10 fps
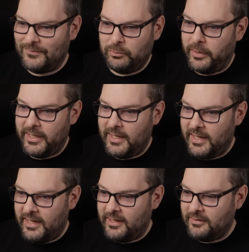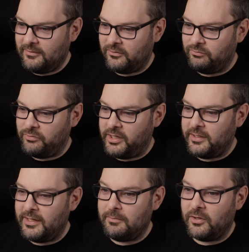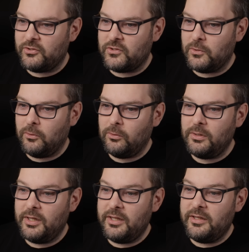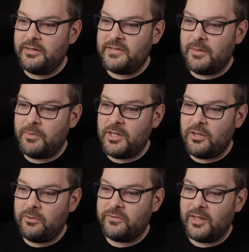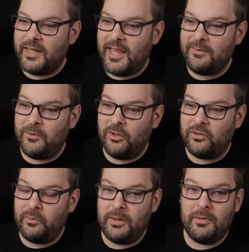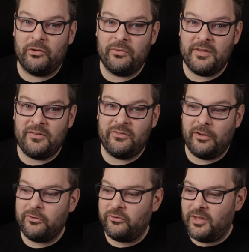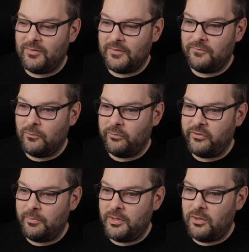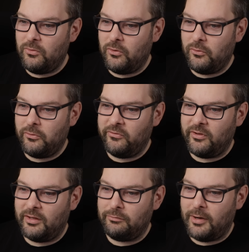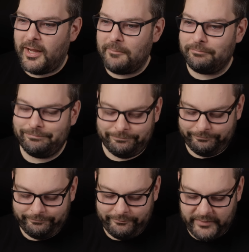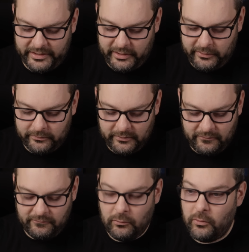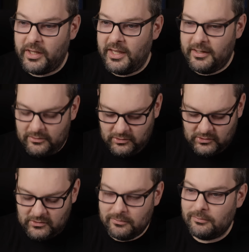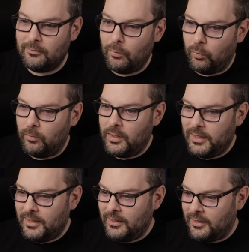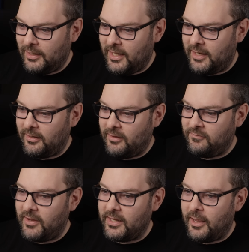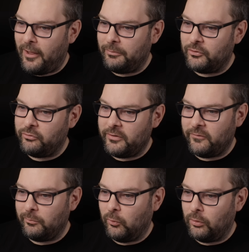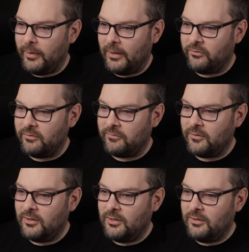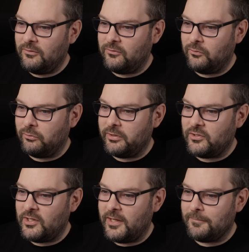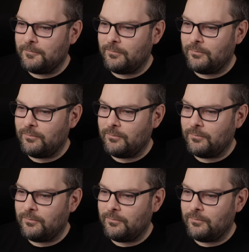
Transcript: 20 gig, doesn't really need much at all. CPUs, again, we're not doing much with this, so I'll just give it four CPU cores and RAM, I don't know, four gig, just again, a fairly arbitrary small amount of storage here.